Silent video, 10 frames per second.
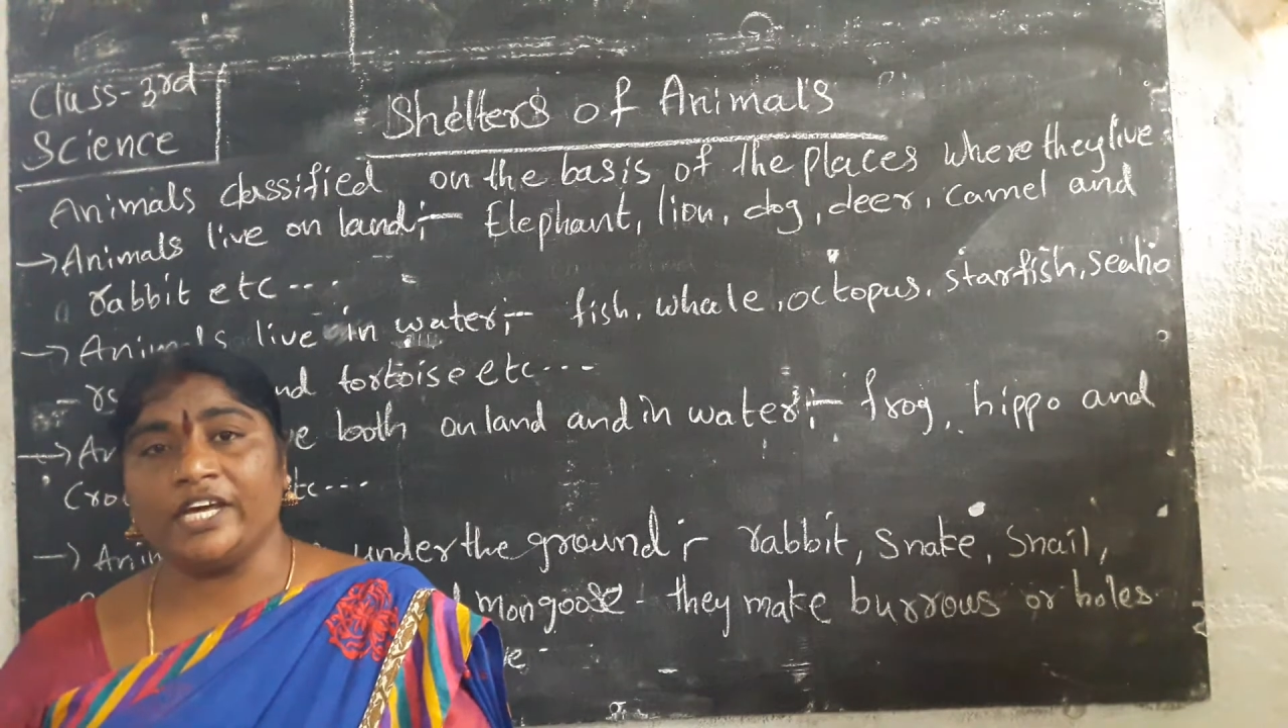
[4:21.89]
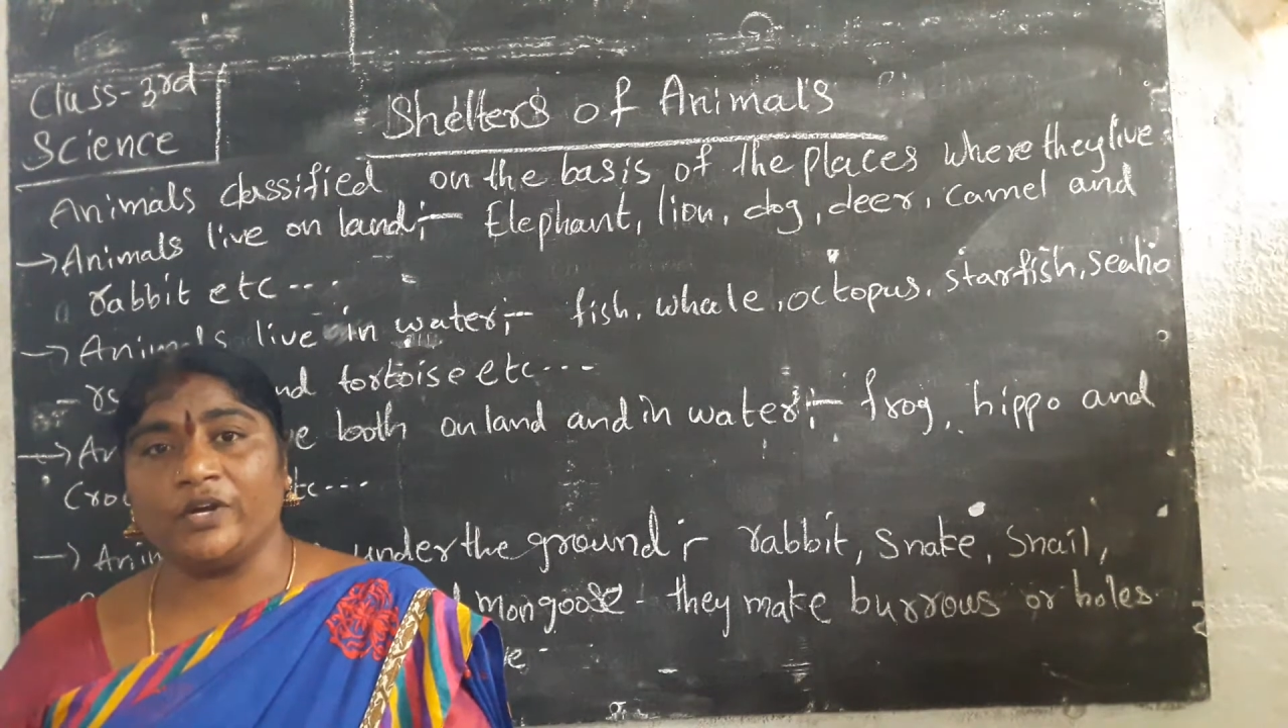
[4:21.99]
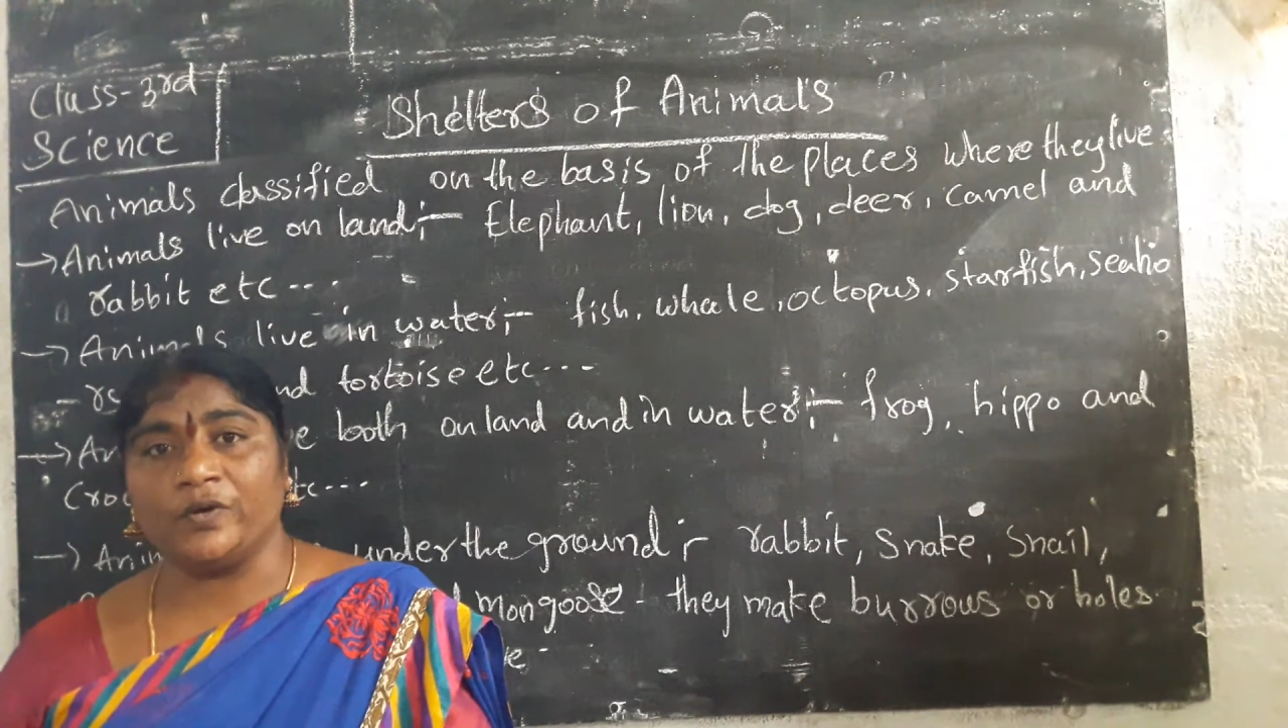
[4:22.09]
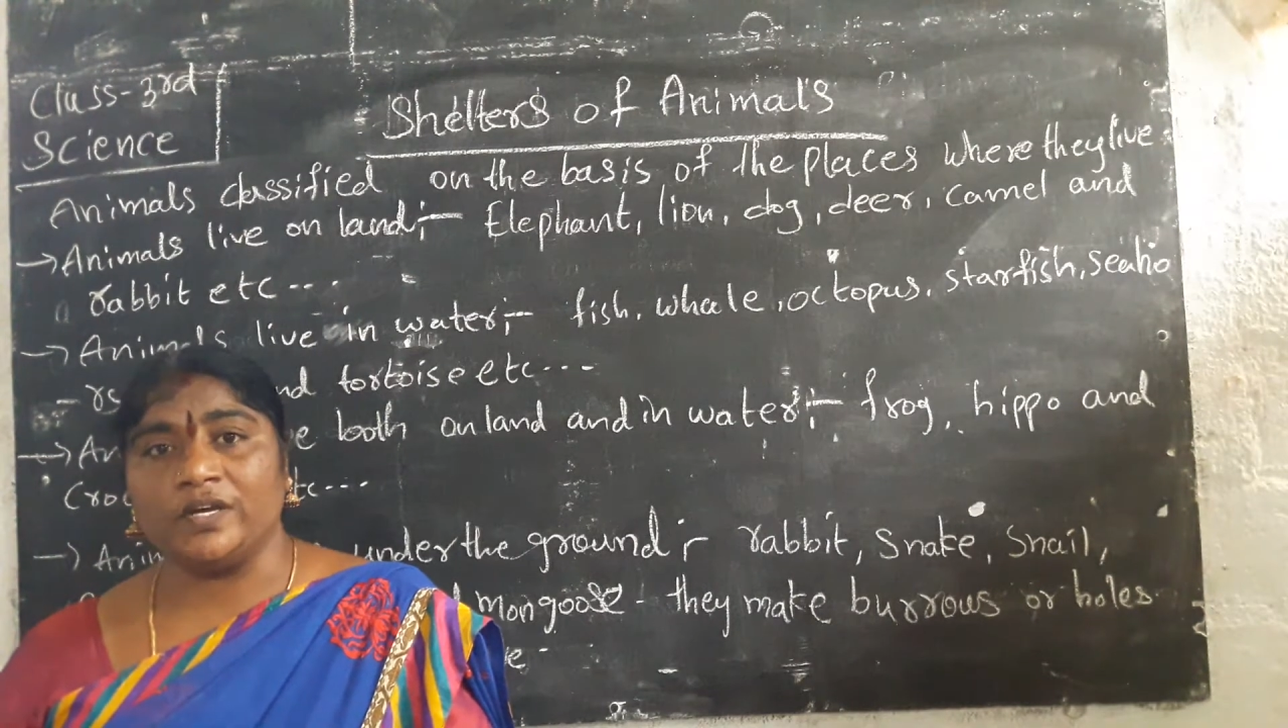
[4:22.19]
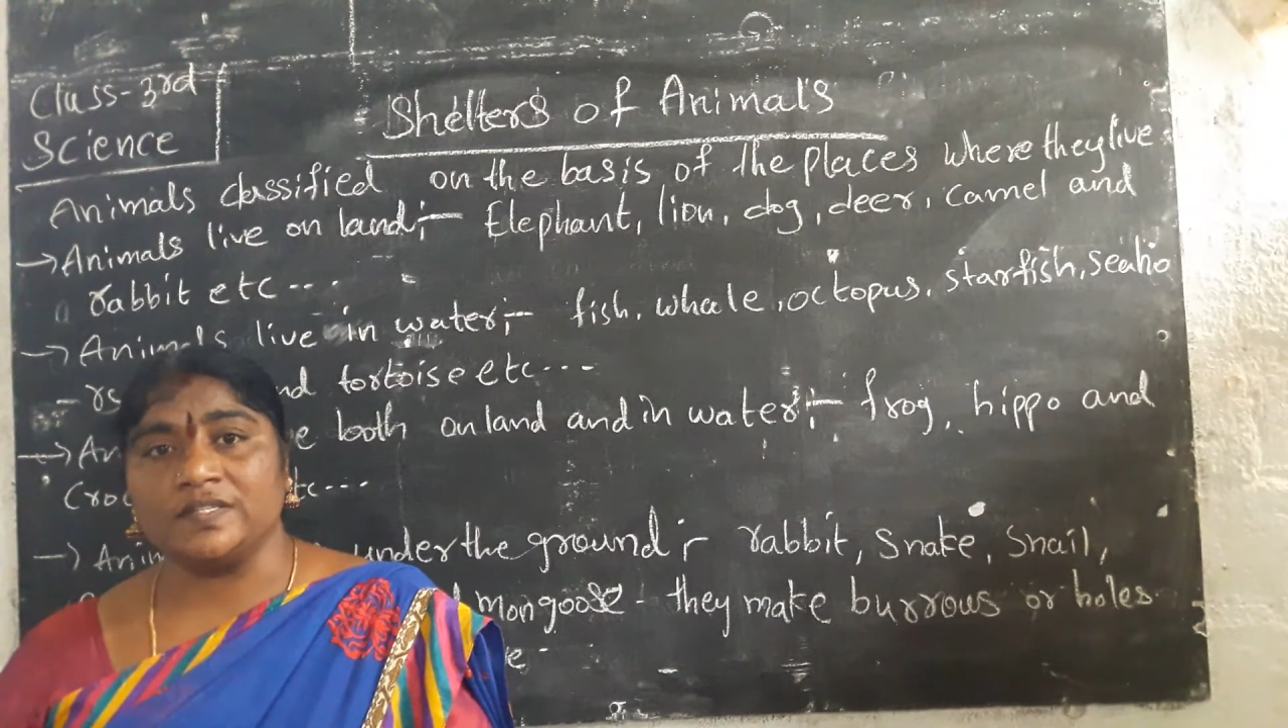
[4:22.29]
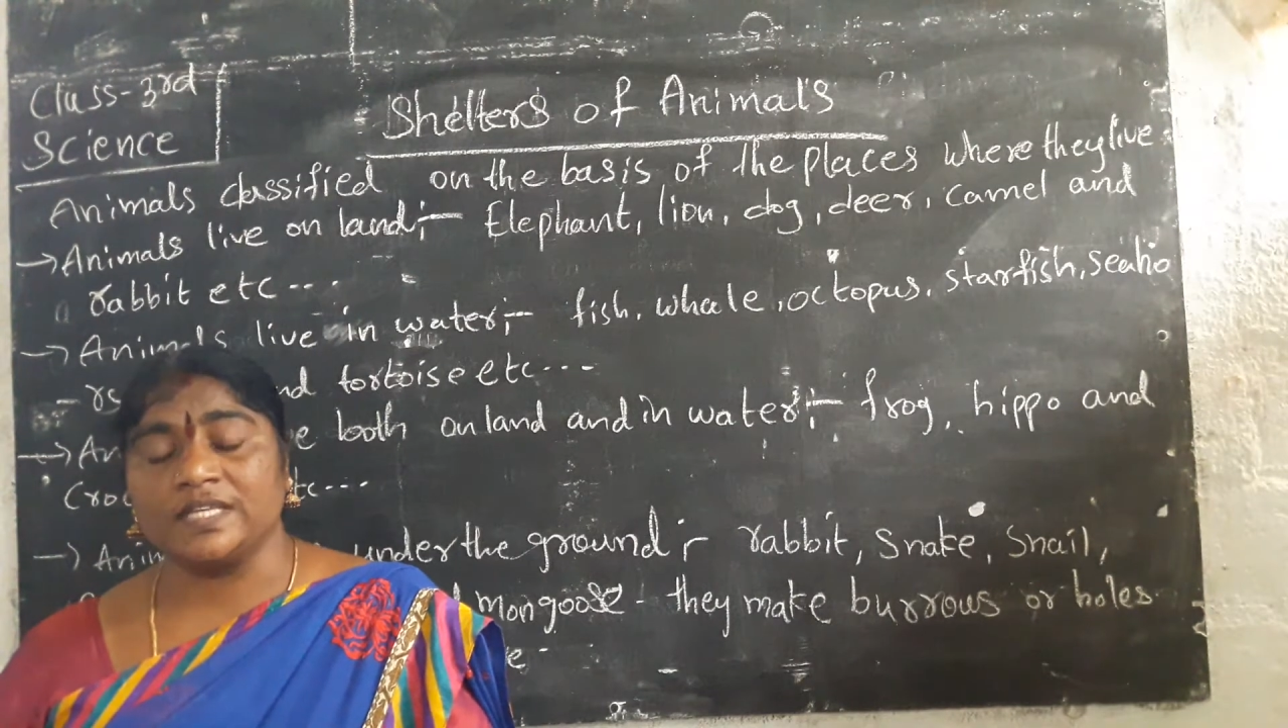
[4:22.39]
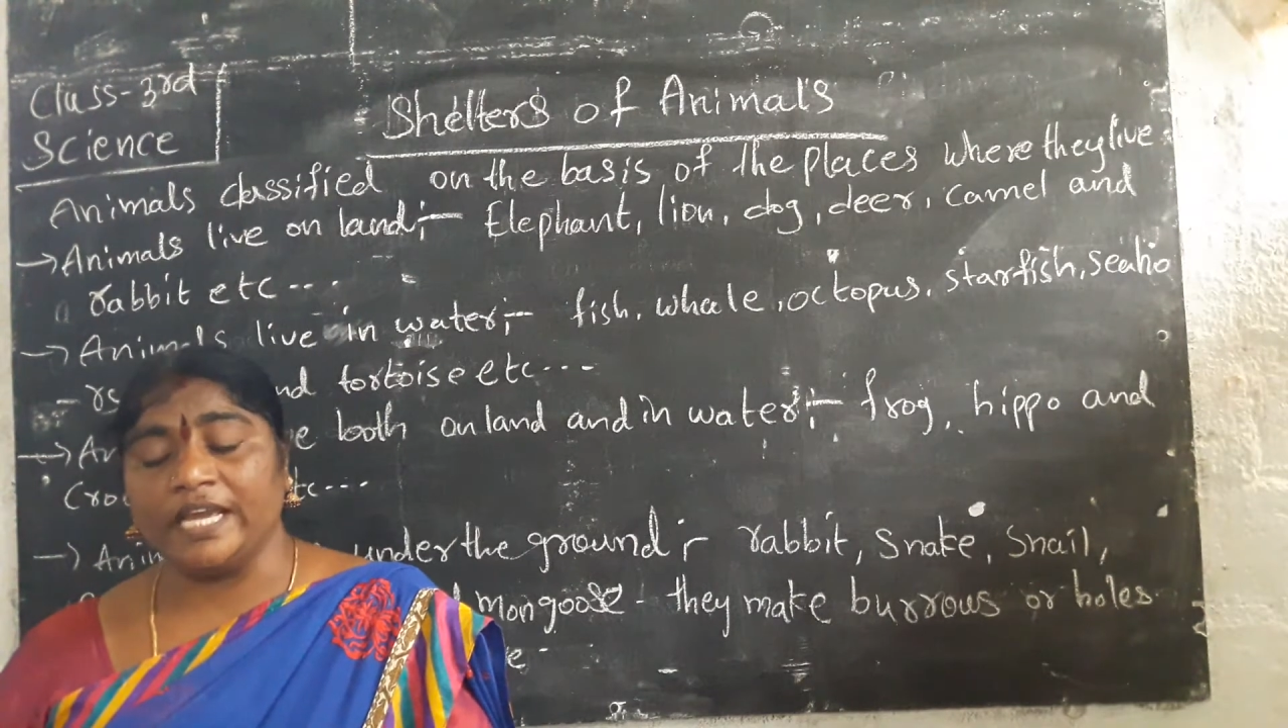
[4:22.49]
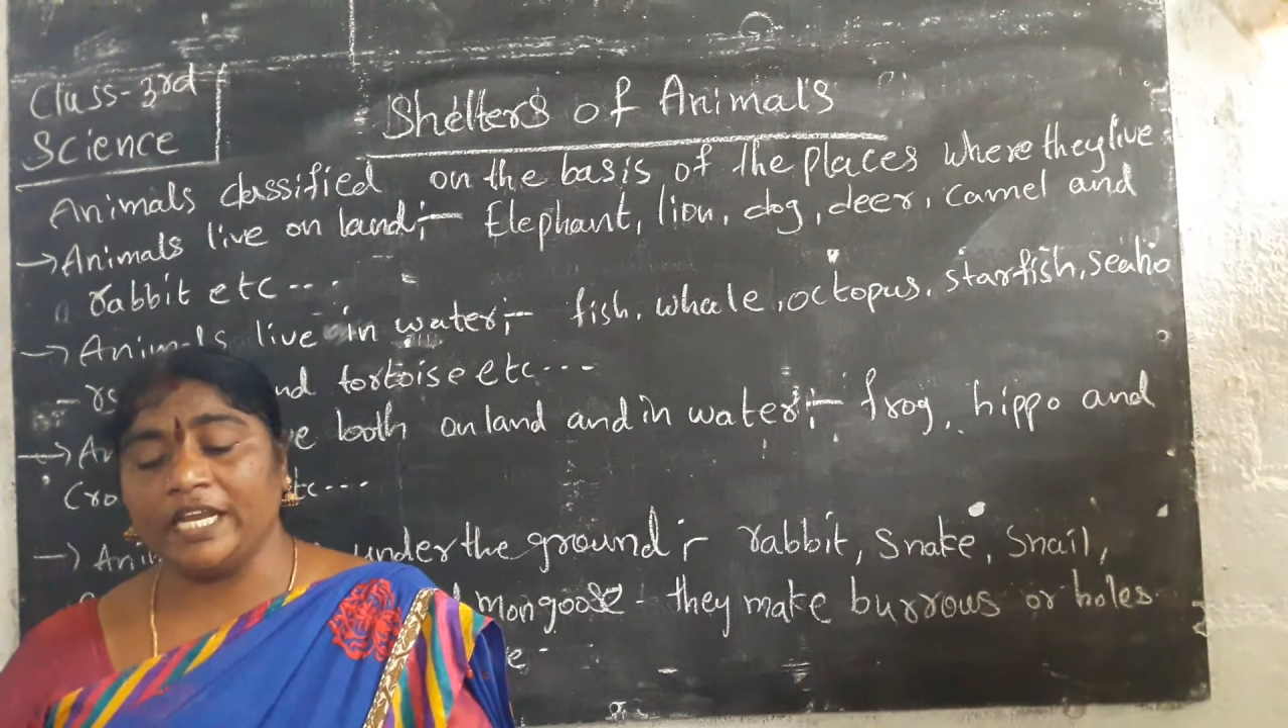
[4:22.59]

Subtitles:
around us.